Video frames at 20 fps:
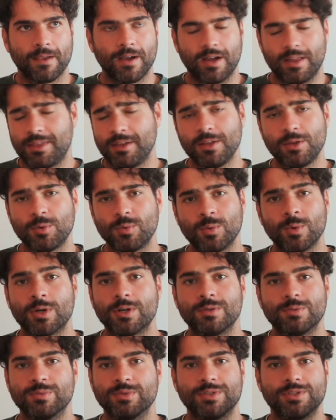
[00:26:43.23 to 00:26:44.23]
I think the
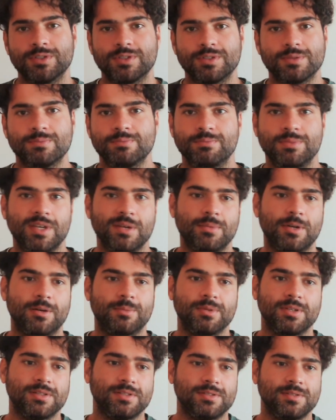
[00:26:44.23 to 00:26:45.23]
world would just be a better
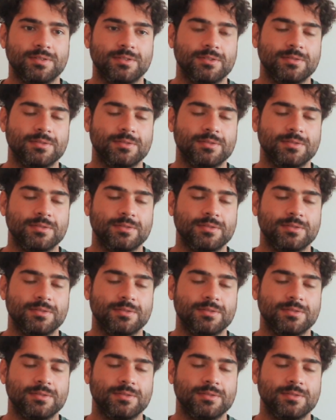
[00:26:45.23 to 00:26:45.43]
place,